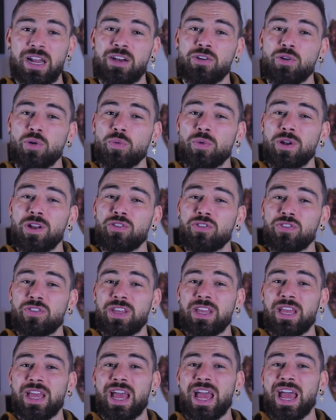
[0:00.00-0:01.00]
I don't really
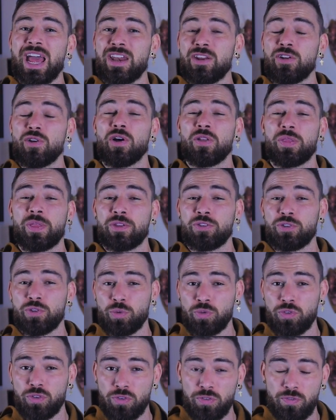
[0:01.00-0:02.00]
see any other
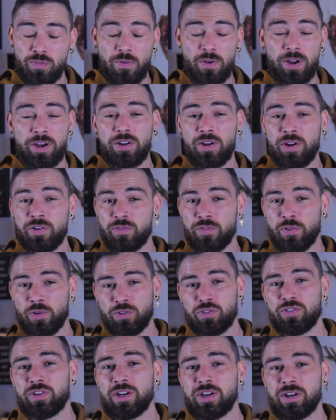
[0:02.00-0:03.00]
uses for it,
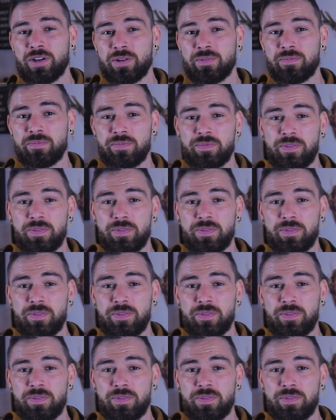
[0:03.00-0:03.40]
unfortunately.